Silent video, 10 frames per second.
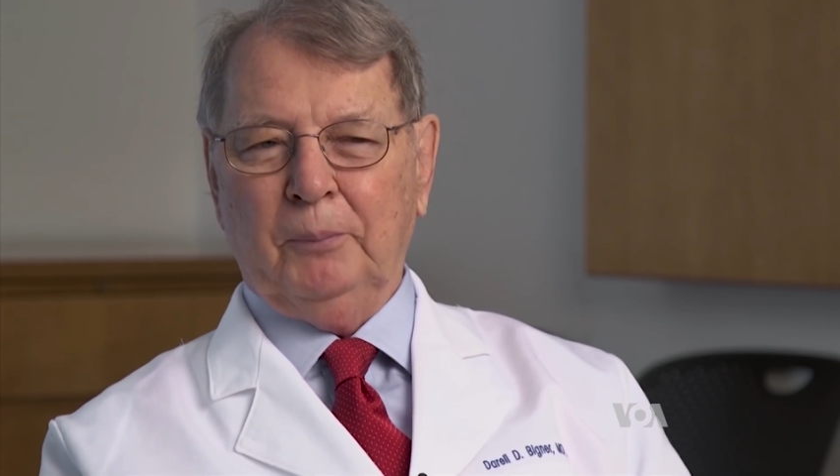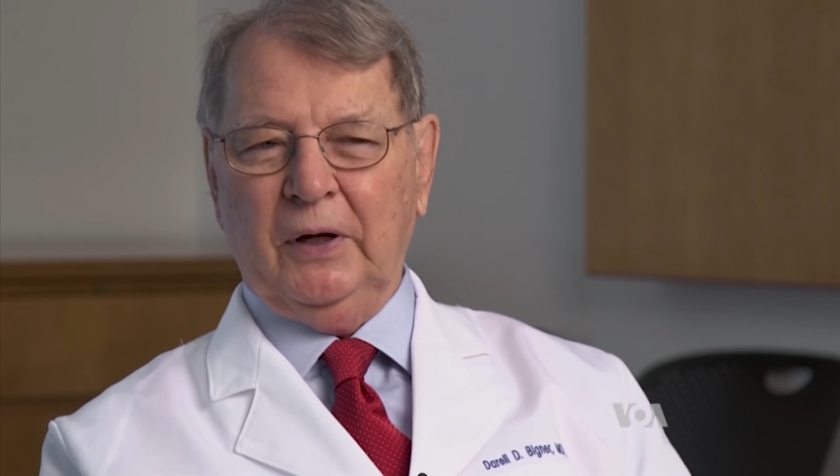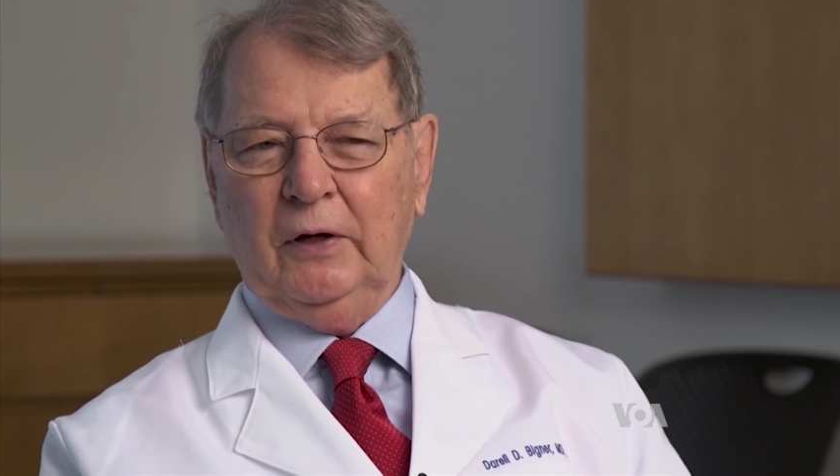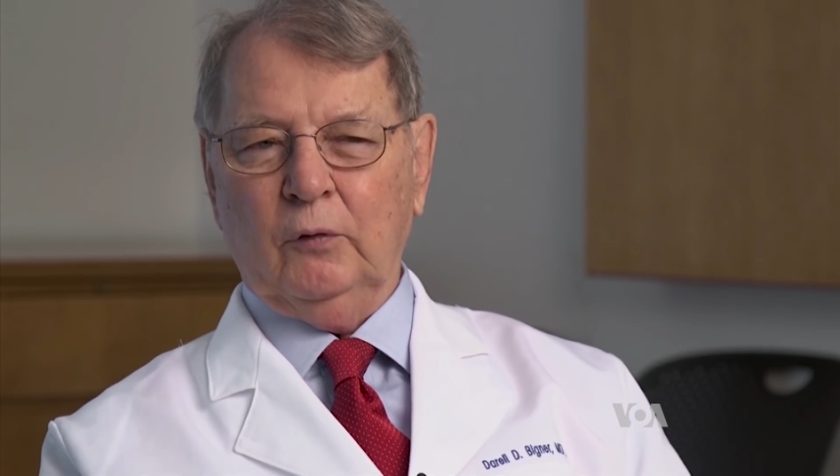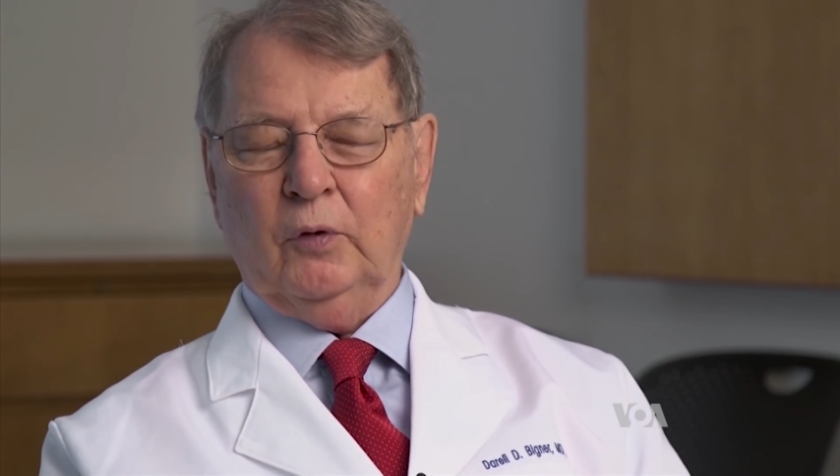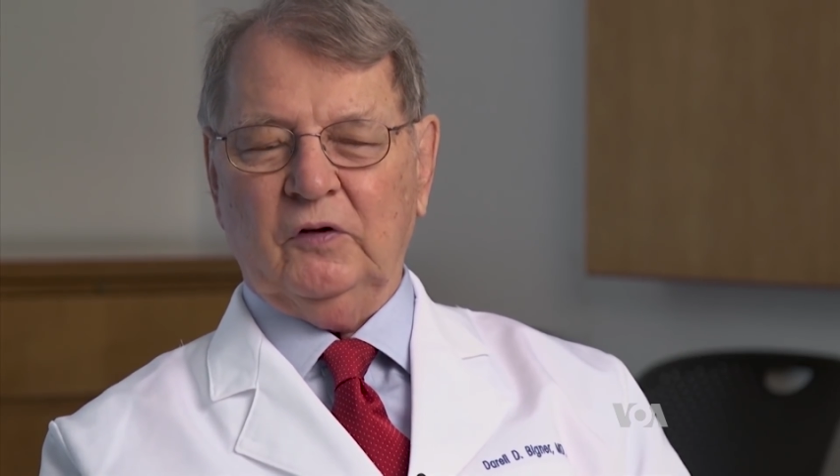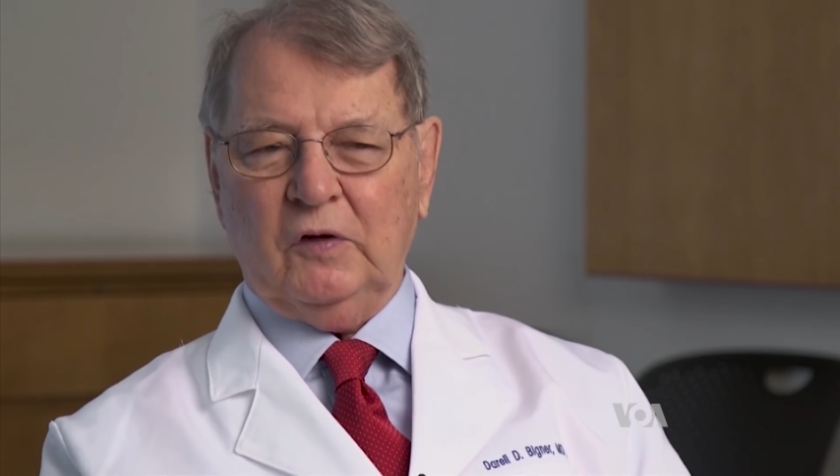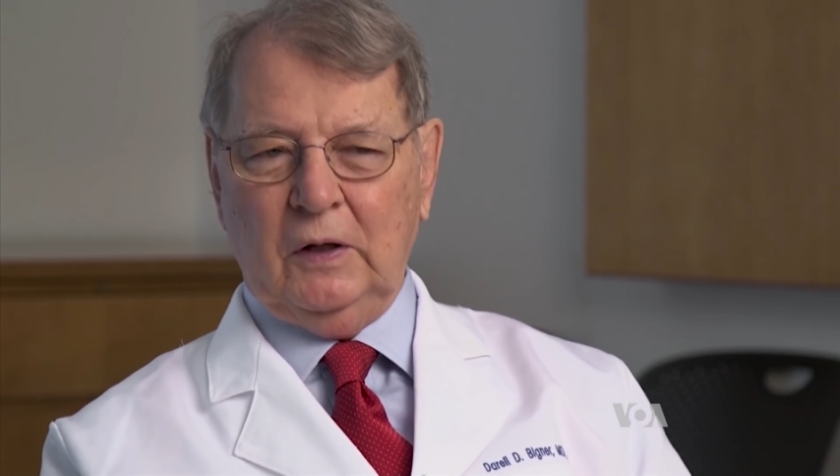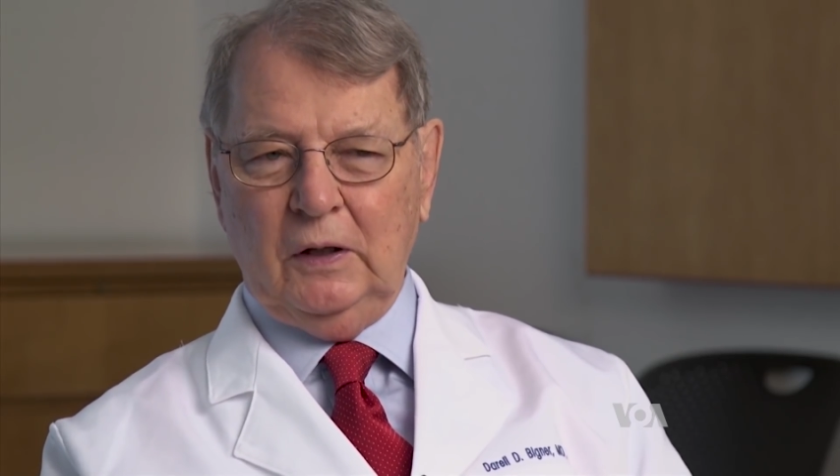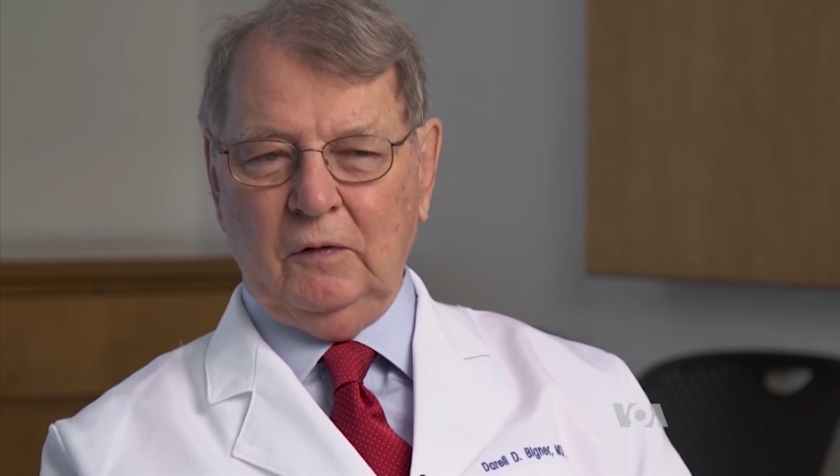but it
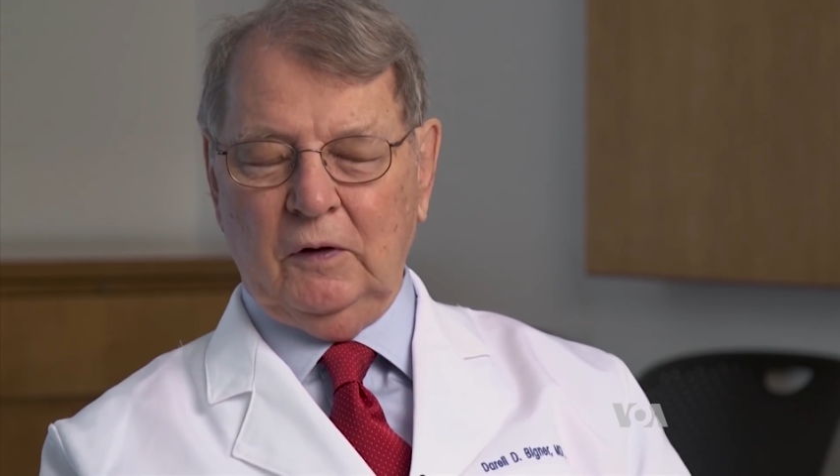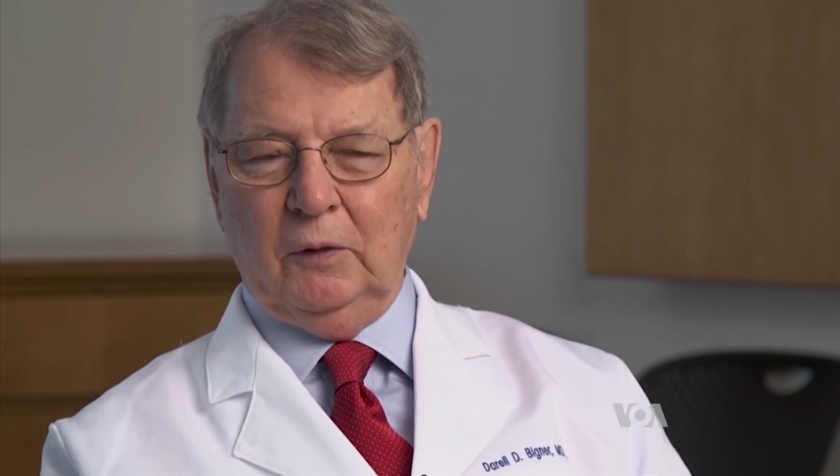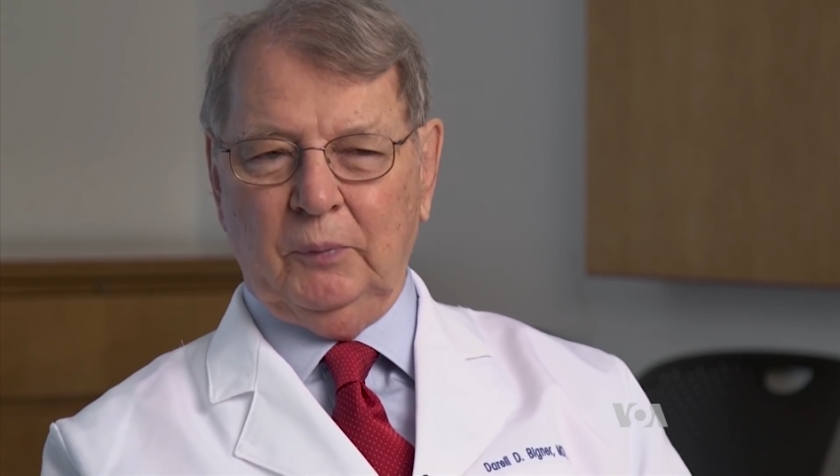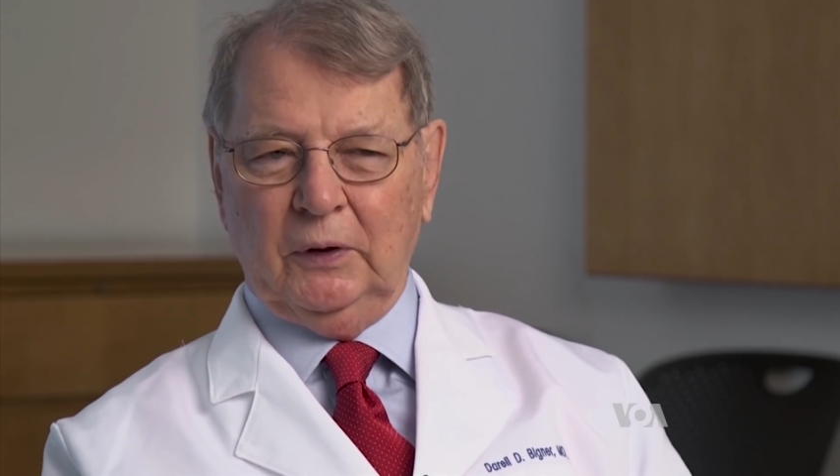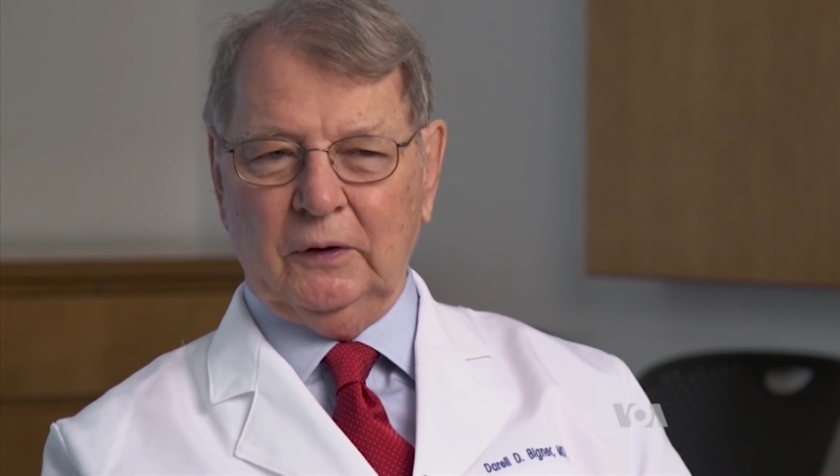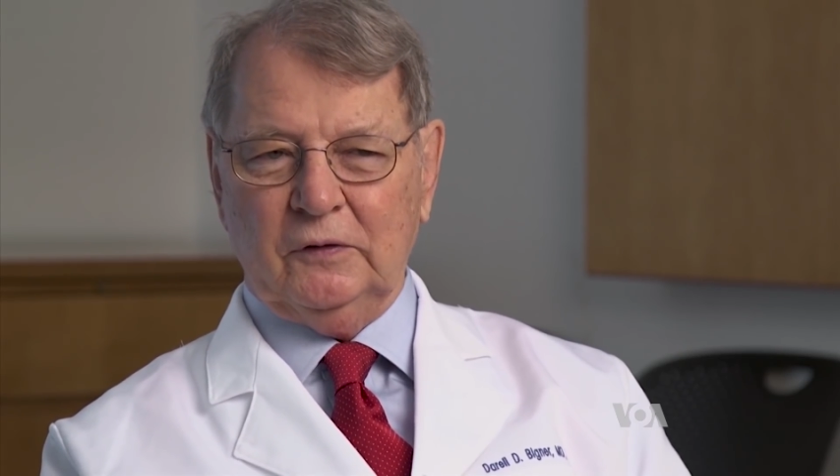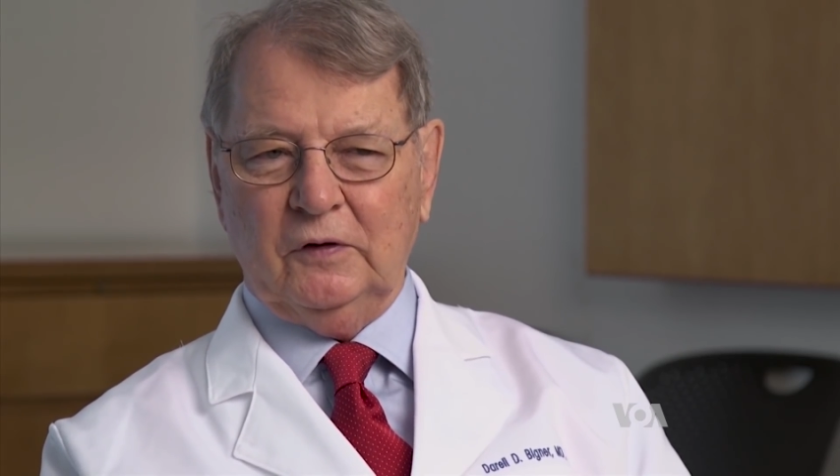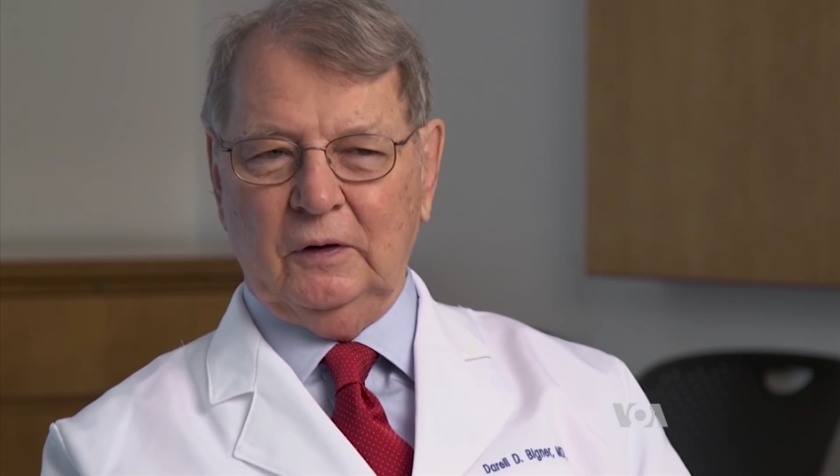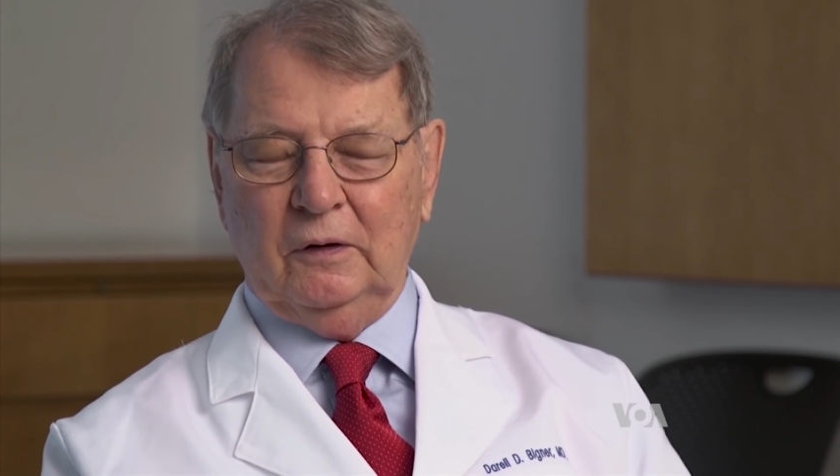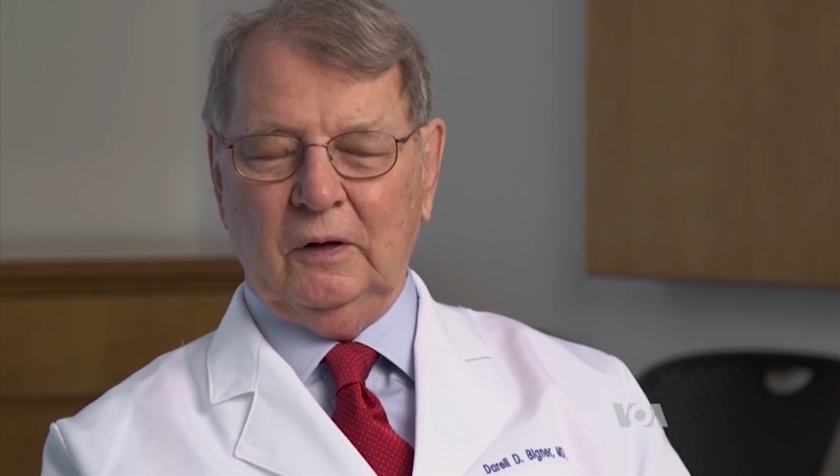retained the
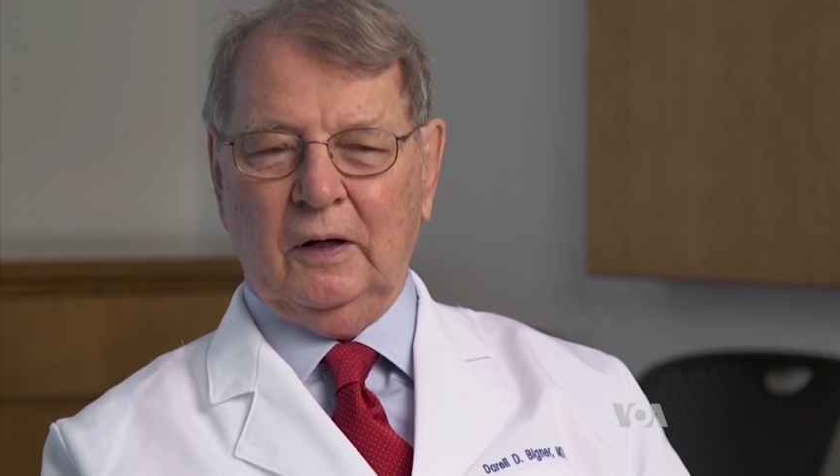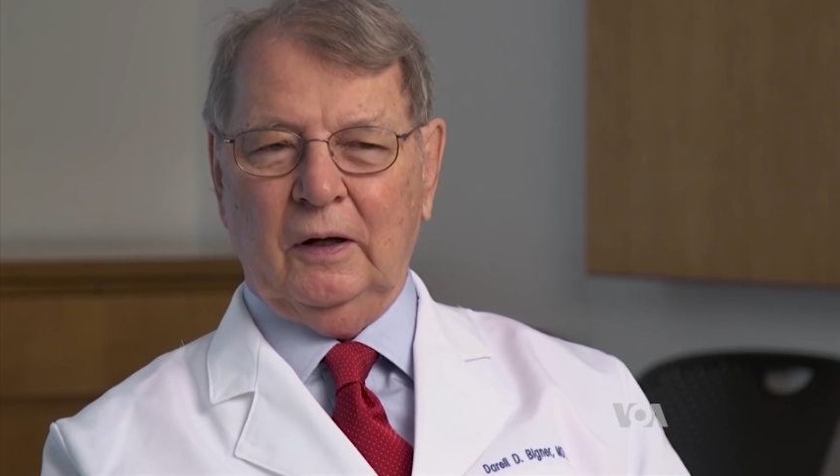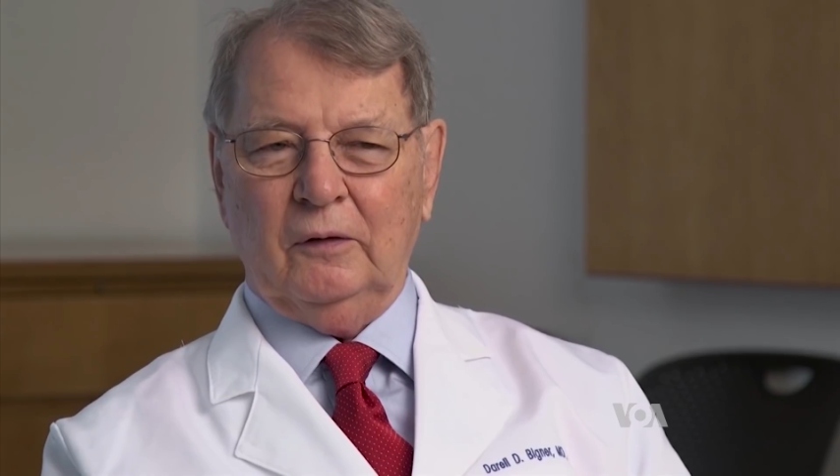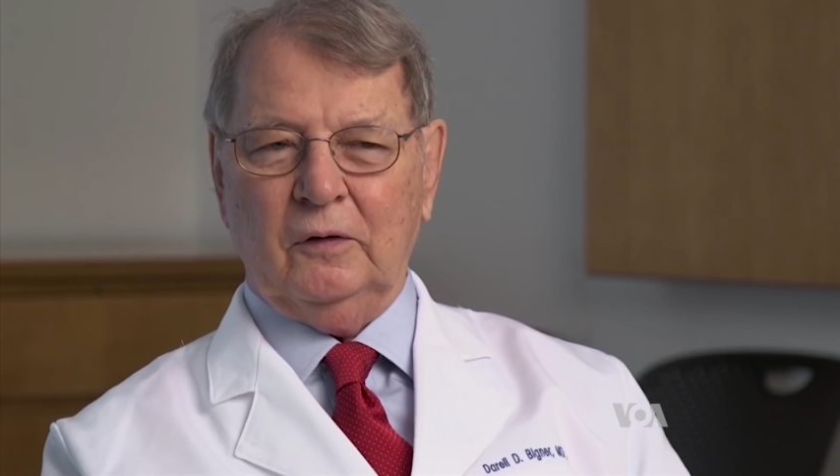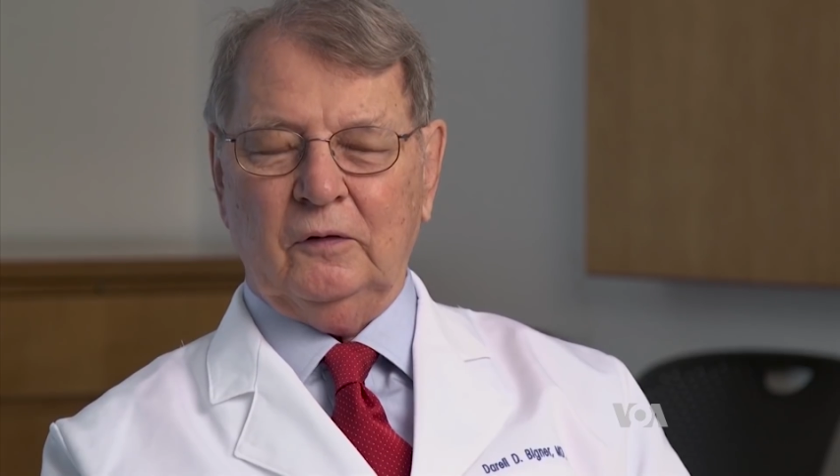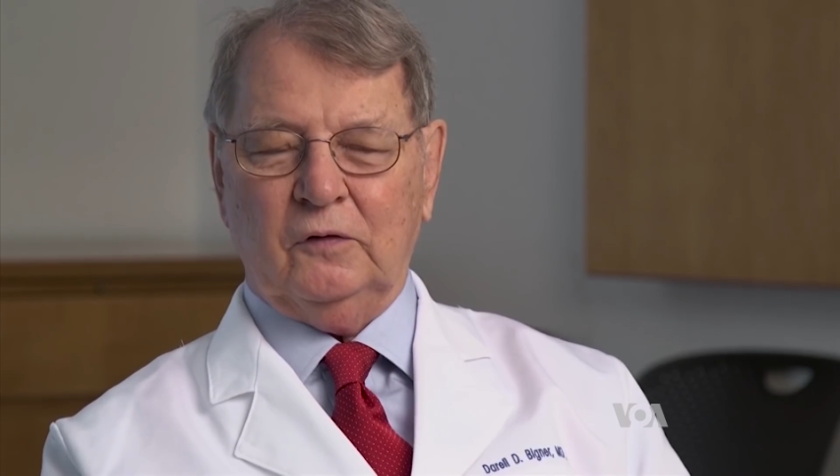ability uh,